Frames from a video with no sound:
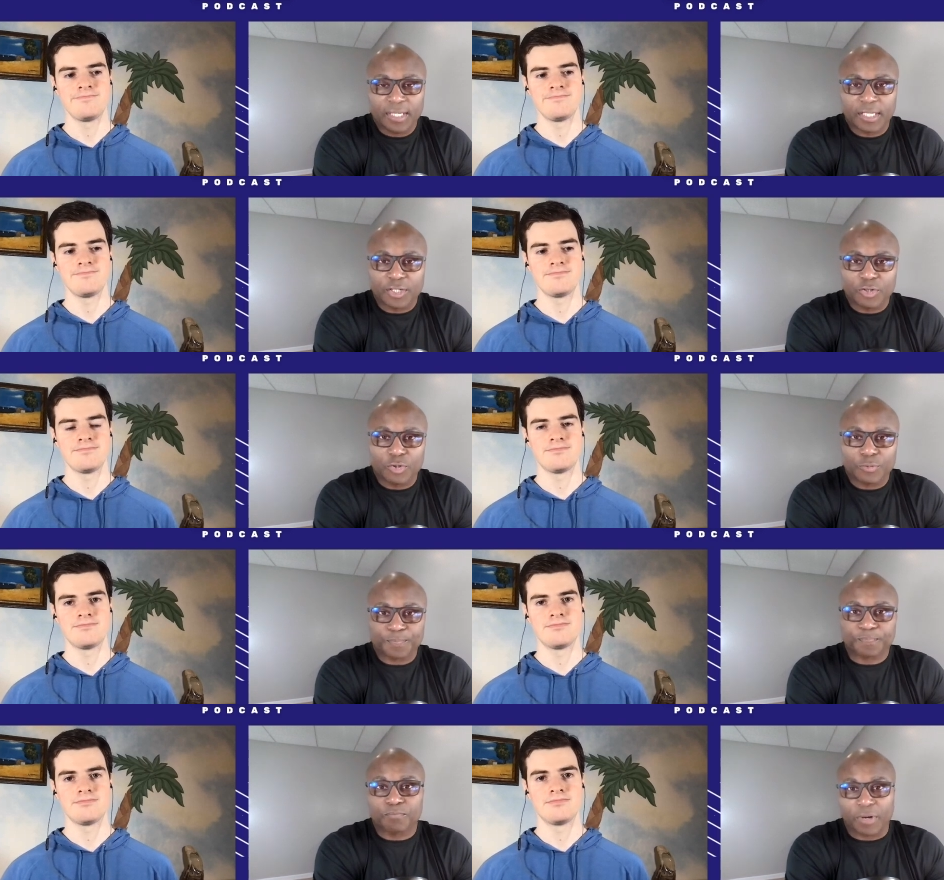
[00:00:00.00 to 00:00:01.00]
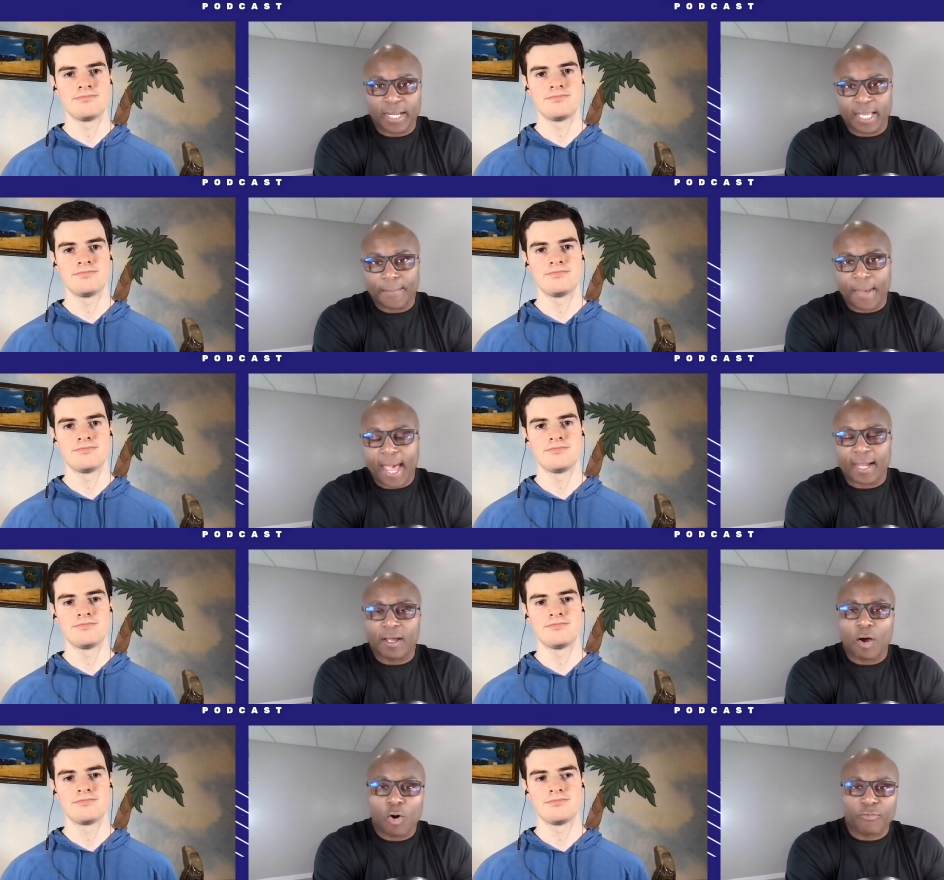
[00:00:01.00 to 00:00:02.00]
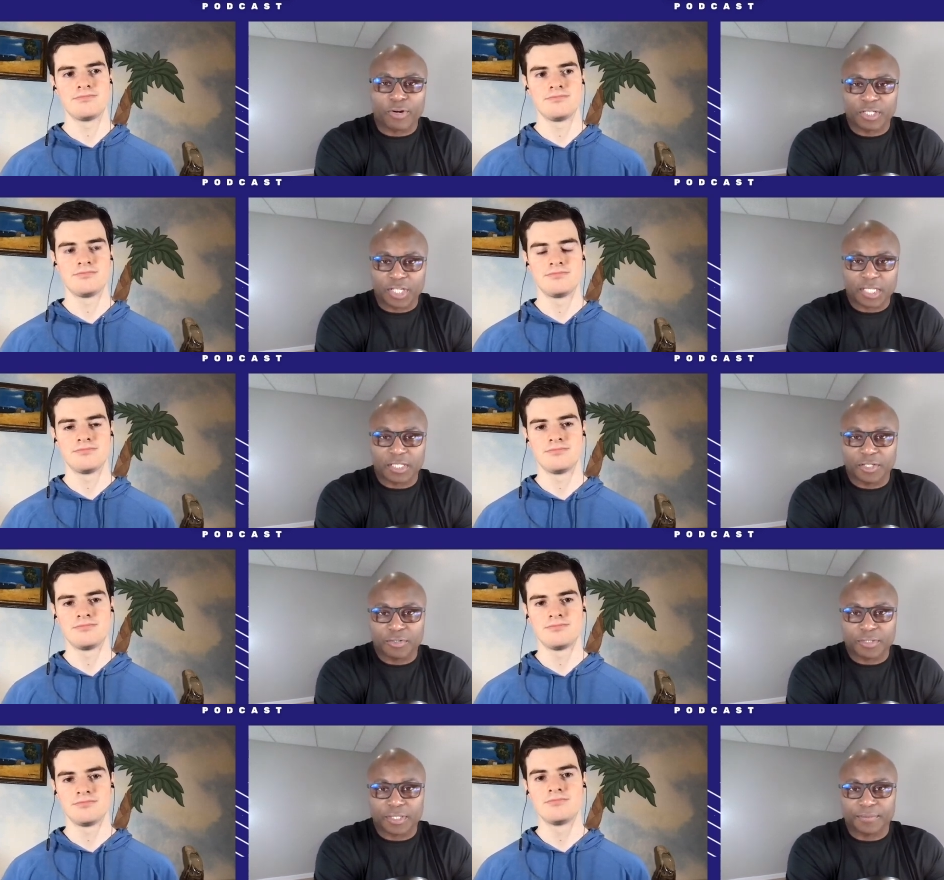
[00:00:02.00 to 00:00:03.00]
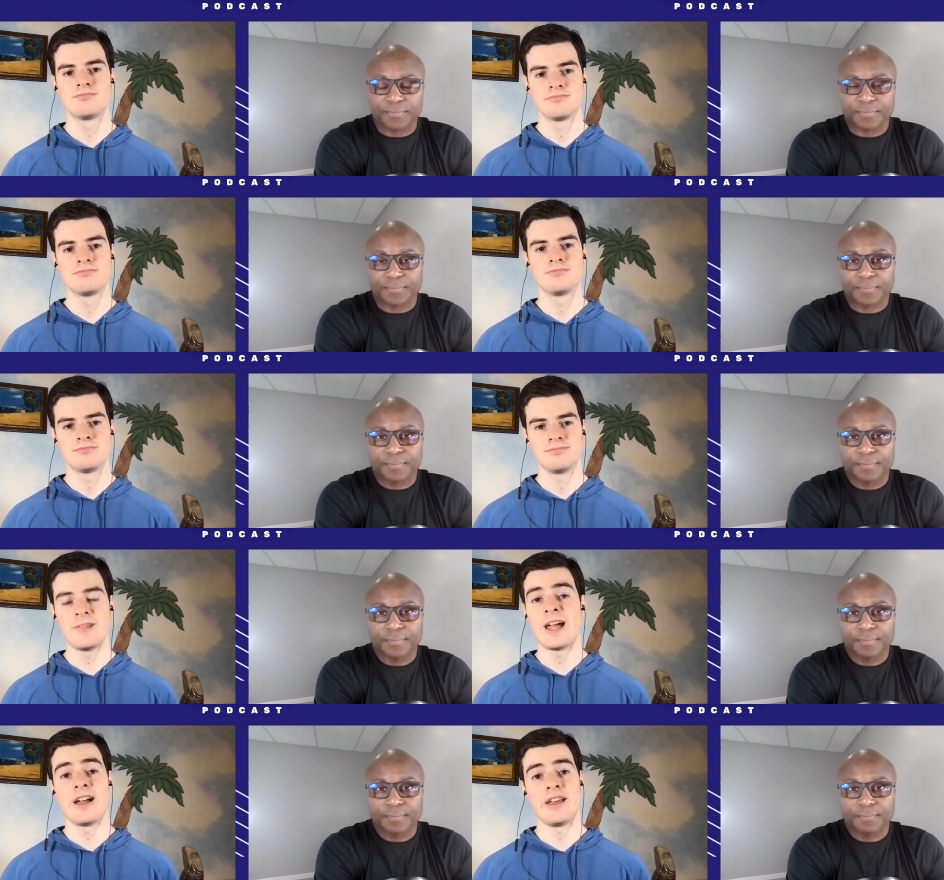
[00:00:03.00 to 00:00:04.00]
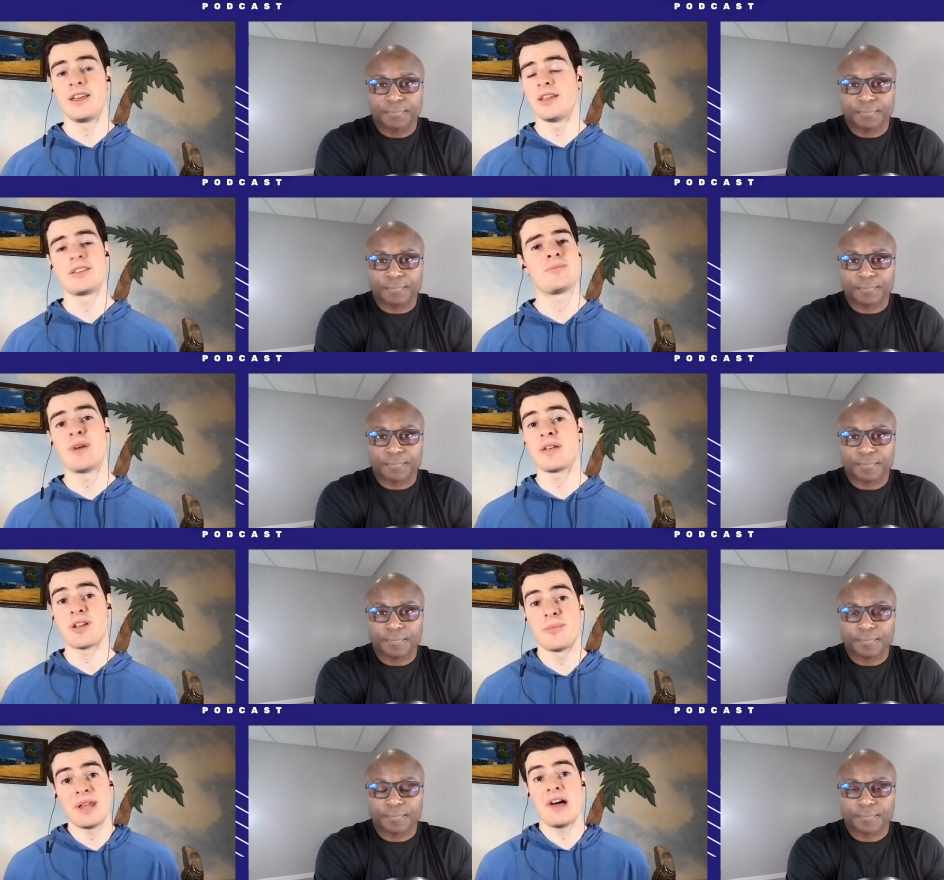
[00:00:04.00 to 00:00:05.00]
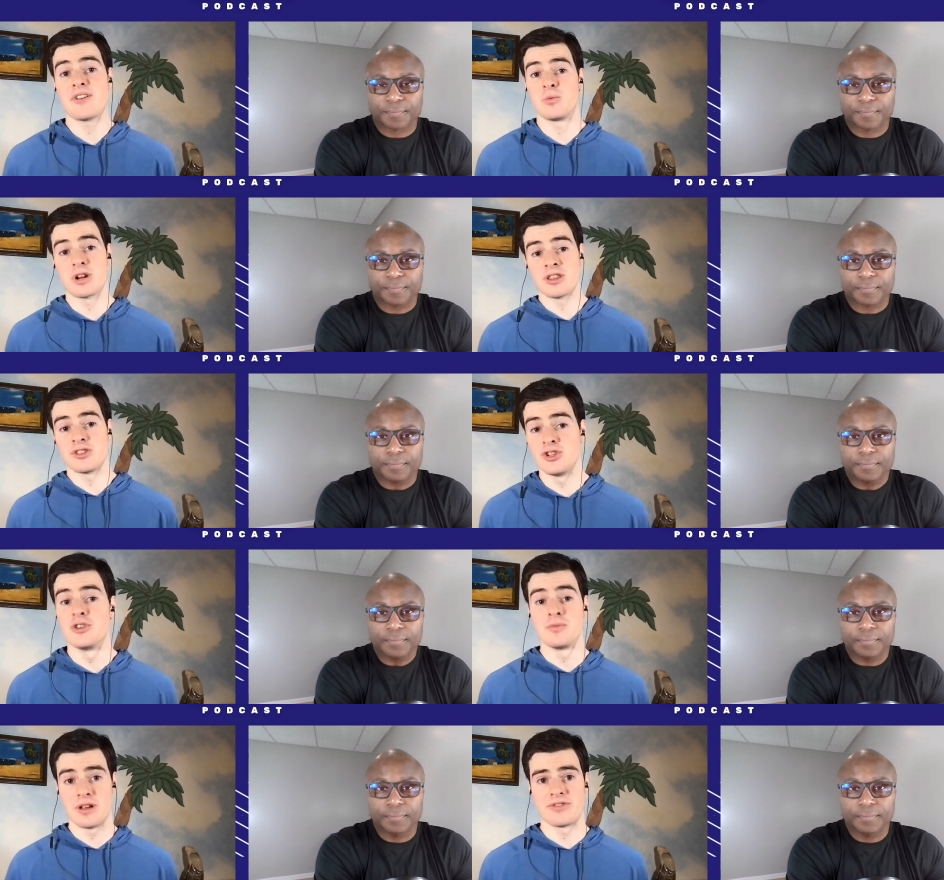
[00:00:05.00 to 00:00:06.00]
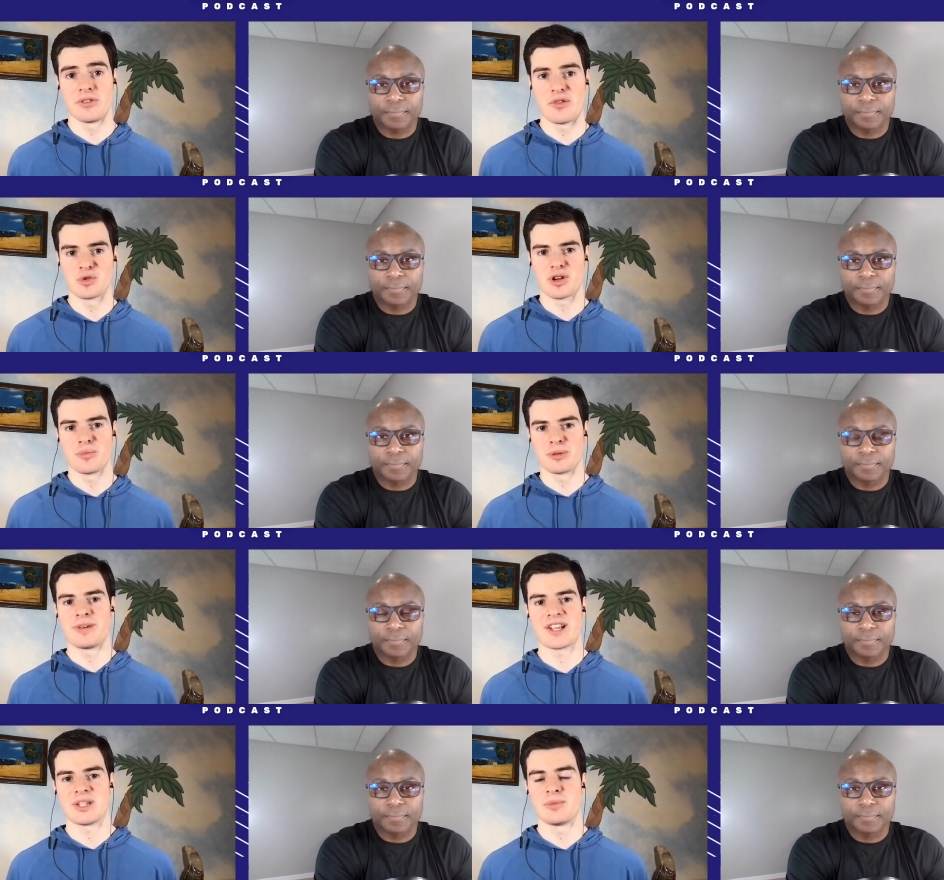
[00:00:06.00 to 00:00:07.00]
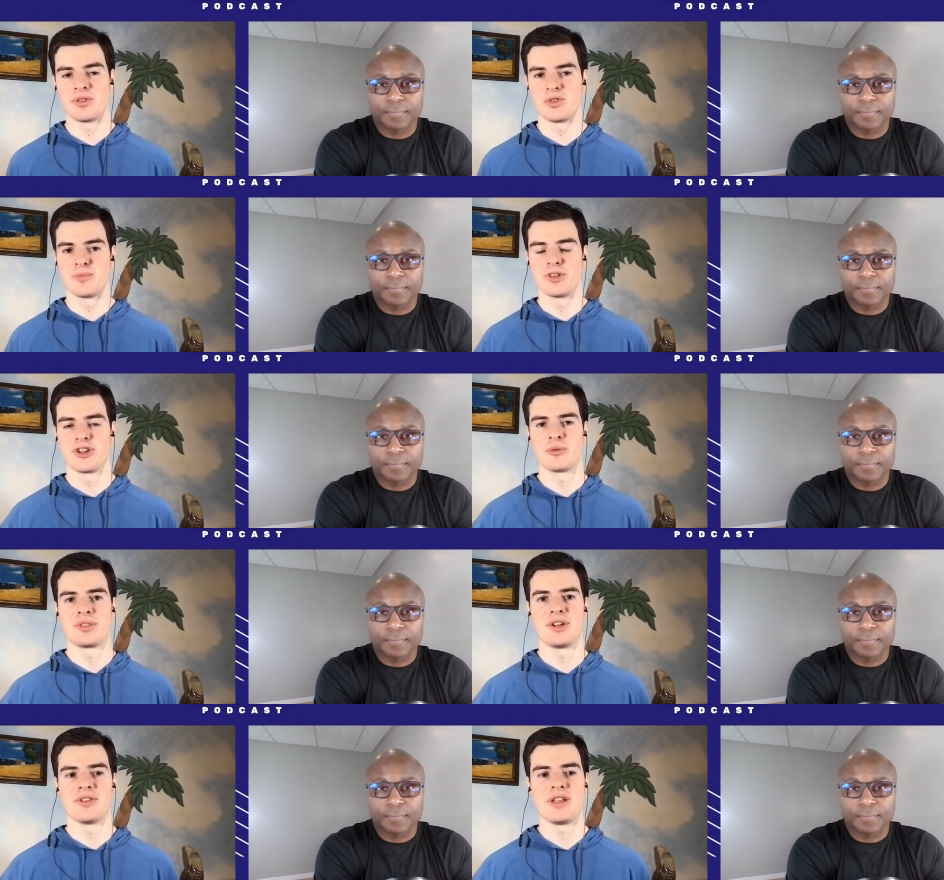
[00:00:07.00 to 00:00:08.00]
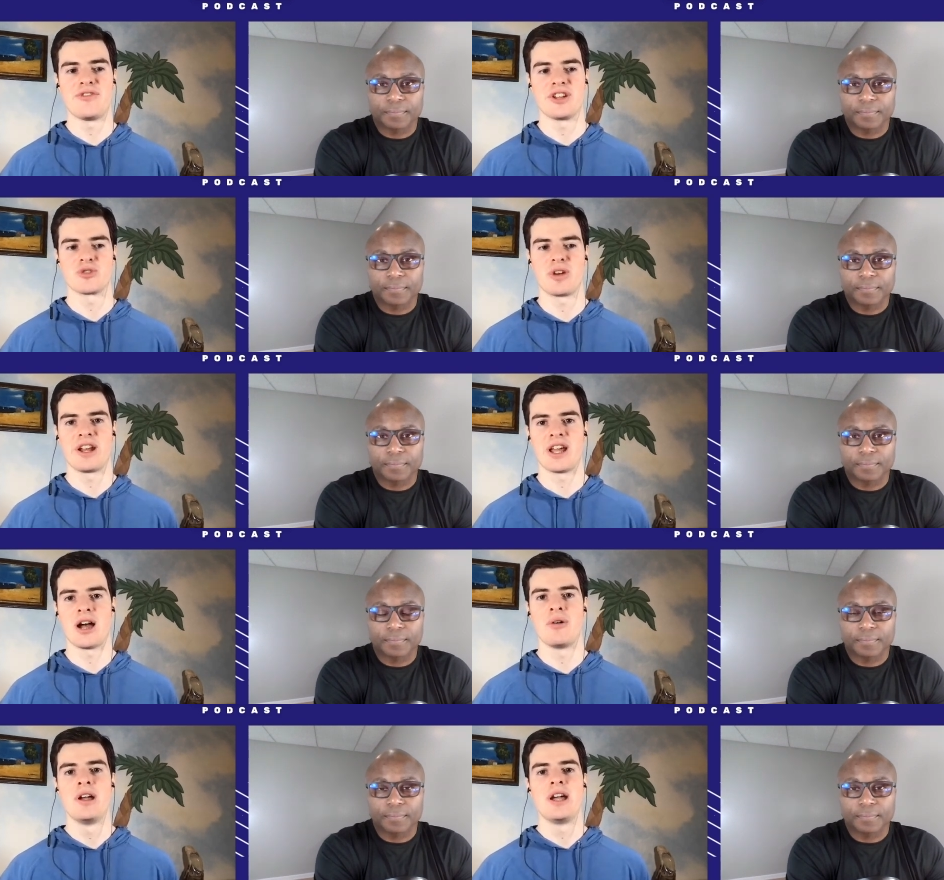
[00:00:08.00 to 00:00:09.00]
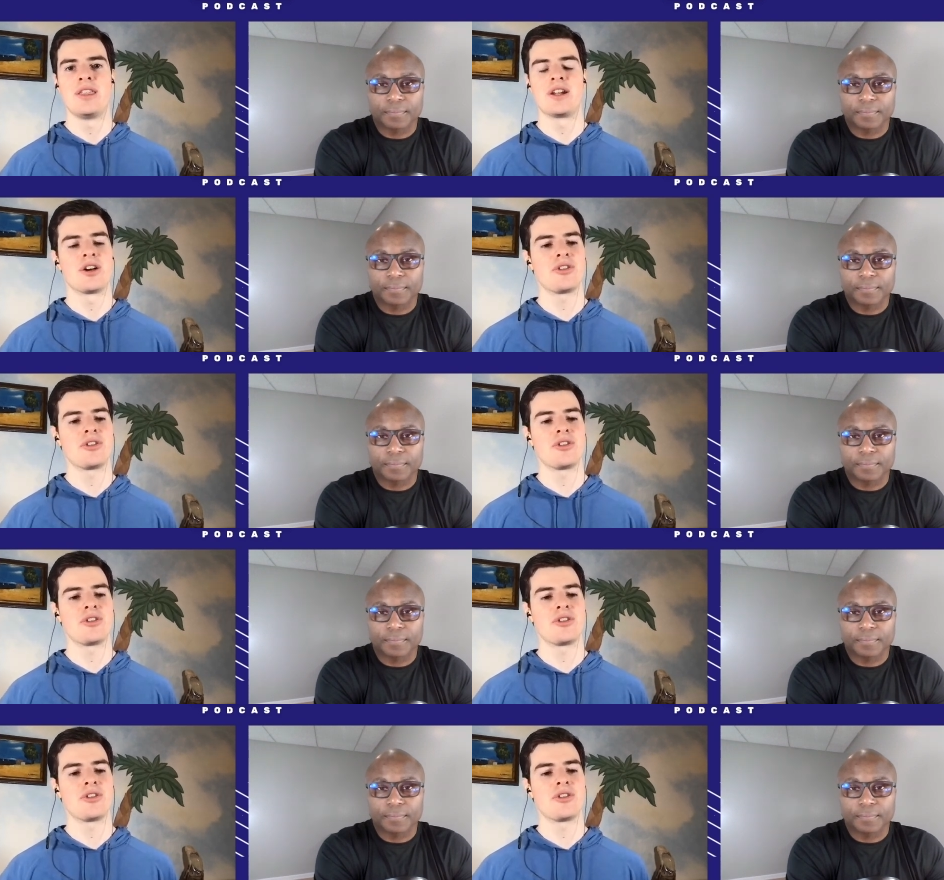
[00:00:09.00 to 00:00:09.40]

Speaker 1: you bring him back over a Justin Houston.
Speaker 2: Yeah, it, it might come down to one of the two if the Ravens want to bring back someone who's familiar with their defense right now. And then other